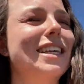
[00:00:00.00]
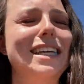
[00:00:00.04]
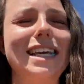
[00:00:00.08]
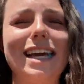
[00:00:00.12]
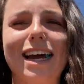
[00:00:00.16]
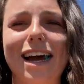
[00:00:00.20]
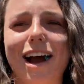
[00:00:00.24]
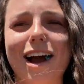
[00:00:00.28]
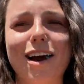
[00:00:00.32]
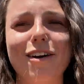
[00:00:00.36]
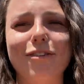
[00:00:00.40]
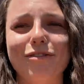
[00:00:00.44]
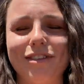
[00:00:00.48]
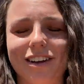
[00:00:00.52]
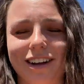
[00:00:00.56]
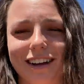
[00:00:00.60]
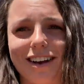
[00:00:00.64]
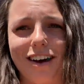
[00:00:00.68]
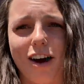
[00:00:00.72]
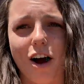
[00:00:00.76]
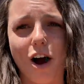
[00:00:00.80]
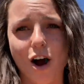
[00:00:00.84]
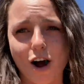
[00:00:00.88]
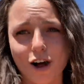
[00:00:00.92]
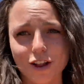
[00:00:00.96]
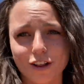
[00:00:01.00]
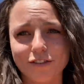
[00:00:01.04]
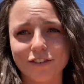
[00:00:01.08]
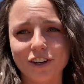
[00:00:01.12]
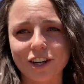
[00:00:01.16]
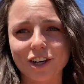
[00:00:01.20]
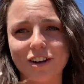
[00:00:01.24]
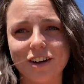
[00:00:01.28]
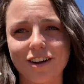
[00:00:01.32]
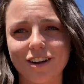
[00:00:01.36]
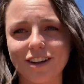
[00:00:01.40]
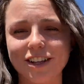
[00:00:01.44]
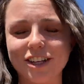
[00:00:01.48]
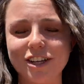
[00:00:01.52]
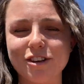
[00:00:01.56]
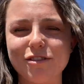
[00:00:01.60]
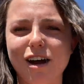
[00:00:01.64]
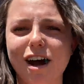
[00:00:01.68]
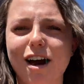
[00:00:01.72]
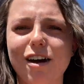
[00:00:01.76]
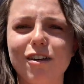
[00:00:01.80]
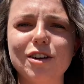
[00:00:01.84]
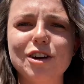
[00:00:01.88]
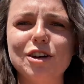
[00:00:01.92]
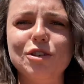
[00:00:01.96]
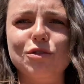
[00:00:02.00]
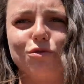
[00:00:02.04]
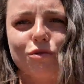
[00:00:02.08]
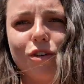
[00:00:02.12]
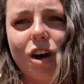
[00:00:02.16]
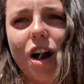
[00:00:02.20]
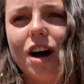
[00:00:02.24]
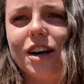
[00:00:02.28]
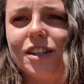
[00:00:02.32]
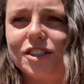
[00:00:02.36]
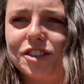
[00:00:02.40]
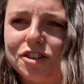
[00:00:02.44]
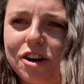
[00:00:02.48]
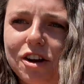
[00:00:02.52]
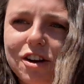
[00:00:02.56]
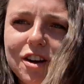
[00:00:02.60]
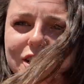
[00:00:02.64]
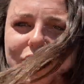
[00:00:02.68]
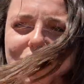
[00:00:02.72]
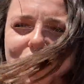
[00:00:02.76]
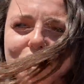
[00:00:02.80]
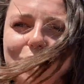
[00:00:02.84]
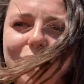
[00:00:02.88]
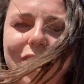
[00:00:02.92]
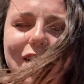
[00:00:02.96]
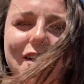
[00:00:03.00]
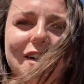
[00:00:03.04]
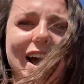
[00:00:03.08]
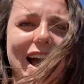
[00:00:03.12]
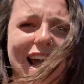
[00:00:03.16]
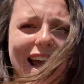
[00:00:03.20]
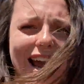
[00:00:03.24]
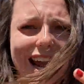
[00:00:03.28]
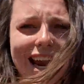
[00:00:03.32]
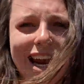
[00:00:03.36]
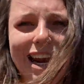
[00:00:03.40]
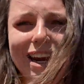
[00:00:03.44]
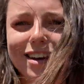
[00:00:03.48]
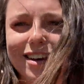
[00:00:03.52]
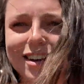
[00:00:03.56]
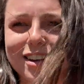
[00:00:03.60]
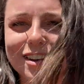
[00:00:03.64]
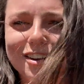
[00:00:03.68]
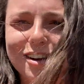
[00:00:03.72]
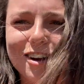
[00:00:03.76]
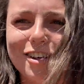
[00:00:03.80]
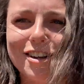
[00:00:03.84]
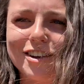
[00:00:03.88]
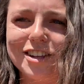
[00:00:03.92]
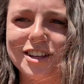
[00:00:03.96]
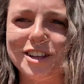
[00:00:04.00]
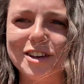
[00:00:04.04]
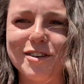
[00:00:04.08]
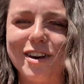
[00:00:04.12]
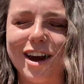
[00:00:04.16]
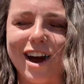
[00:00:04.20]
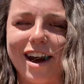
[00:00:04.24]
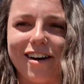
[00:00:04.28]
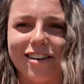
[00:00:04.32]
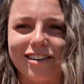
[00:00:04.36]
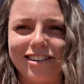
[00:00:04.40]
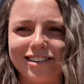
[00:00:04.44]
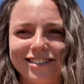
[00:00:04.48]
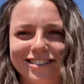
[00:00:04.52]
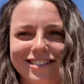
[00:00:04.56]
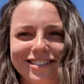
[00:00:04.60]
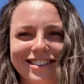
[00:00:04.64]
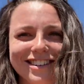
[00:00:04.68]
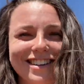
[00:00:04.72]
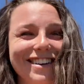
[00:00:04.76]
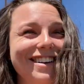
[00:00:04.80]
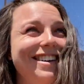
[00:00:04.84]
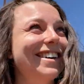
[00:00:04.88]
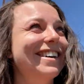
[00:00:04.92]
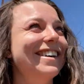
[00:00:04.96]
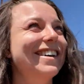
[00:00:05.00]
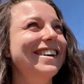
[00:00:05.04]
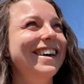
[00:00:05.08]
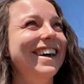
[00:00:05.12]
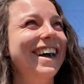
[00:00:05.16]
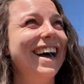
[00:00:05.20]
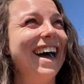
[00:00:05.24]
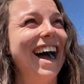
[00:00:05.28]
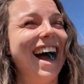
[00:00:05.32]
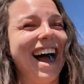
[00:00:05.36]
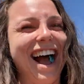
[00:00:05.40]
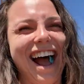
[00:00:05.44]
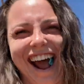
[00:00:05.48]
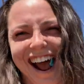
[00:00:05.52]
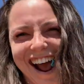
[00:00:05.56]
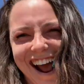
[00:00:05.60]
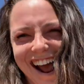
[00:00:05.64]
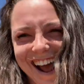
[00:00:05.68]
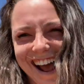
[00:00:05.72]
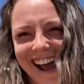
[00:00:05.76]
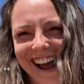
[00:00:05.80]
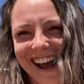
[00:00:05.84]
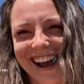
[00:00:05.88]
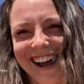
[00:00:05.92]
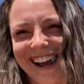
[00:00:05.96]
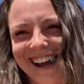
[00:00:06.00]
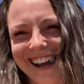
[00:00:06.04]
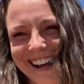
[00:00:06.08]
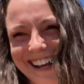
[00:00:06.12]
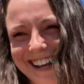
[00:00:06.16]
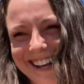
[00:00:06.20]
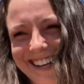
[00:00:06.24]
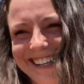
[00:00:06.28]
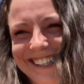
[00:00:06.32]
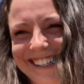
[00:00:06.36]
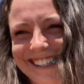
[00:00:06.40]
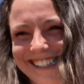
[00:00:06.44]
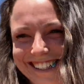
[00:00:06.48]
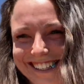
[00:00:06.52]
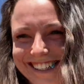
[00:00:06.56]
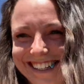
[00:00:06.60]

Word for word: Yeah, I'll put Oliver calling you out. Ross calling you out. Aiden calling you out. Yeah, call those, call those kids